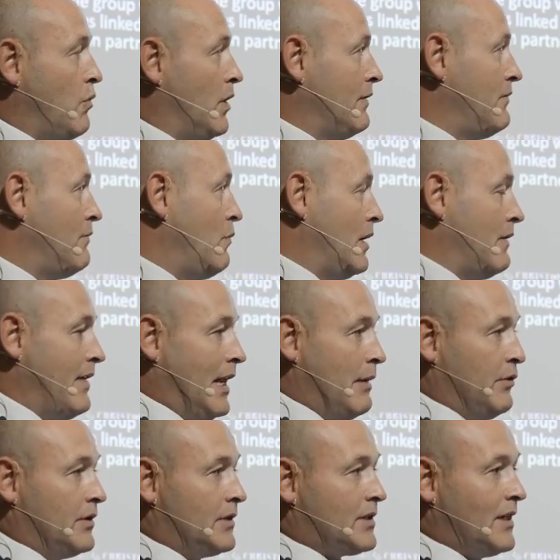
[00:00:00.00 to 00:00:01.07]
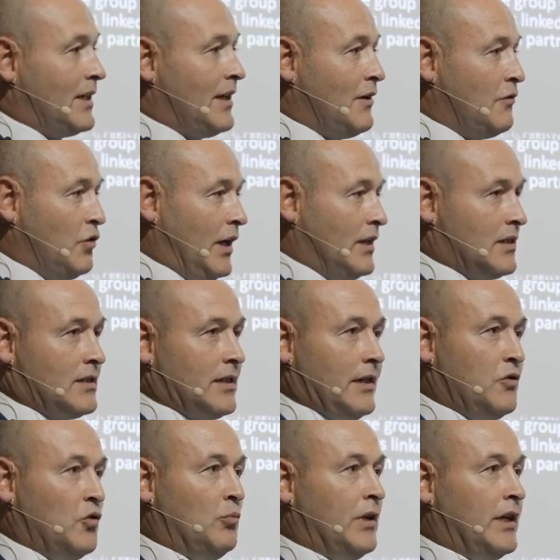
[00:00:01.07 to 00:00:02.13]
one of the elements. as I say,
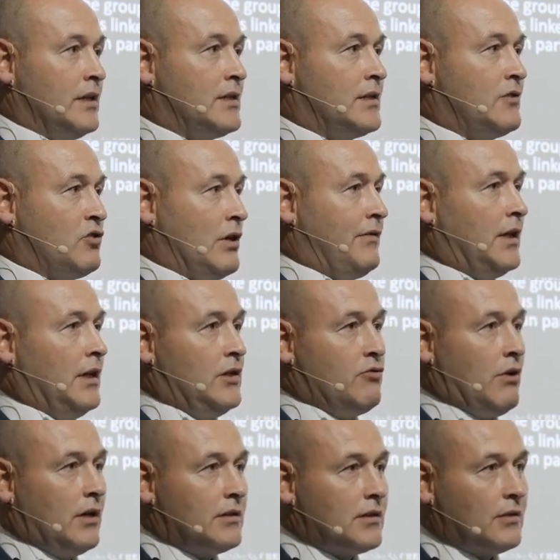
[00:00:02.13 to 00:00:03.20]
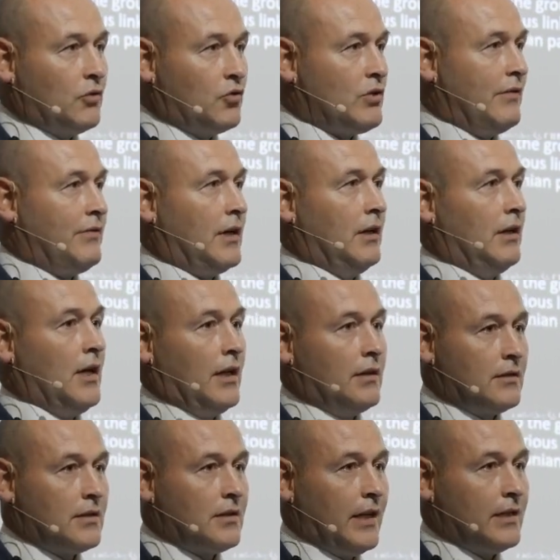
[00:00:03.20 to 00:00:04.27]
normally it's trafficking drugs or trafficking
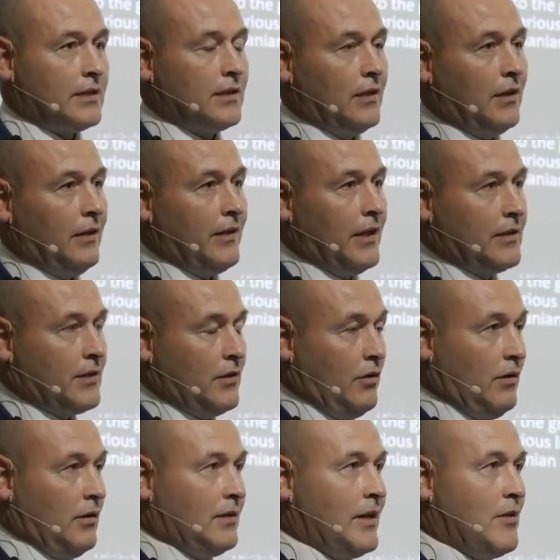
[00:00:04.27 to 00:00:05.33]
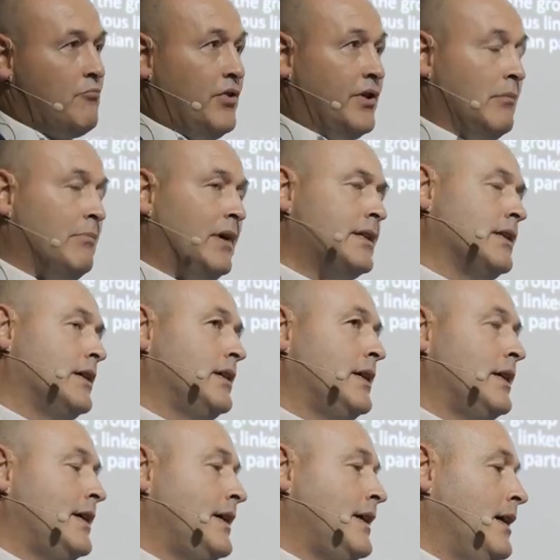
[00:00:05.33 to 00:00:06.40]
guns. That's our bread and butter.
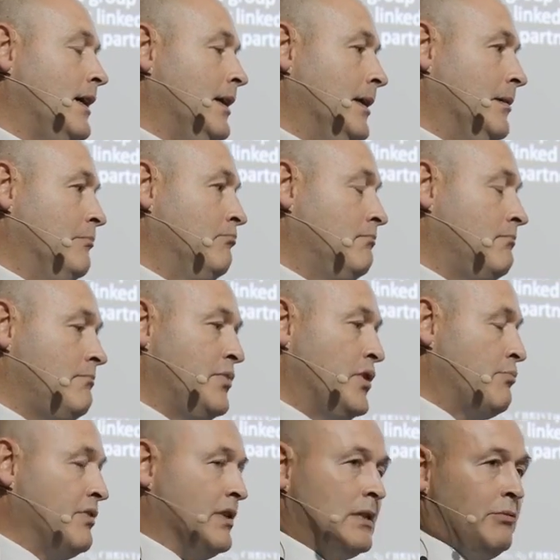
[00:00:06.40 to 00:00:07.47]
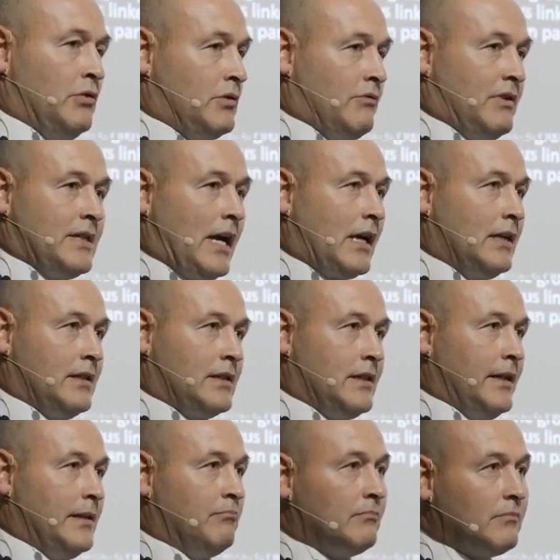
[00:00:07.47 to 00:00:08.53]
But the principles are exactly the
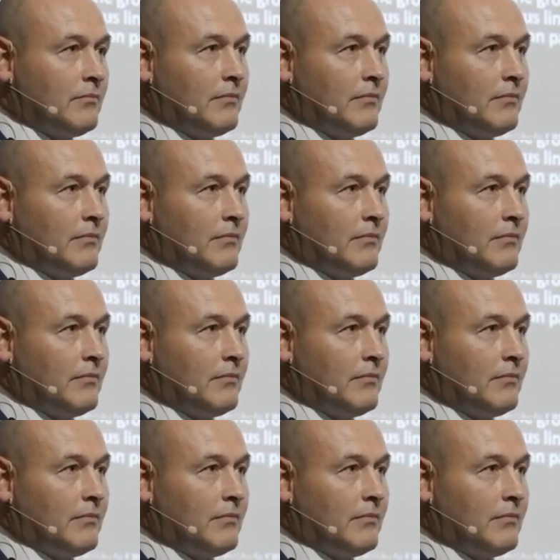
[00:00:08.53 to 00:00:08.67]
same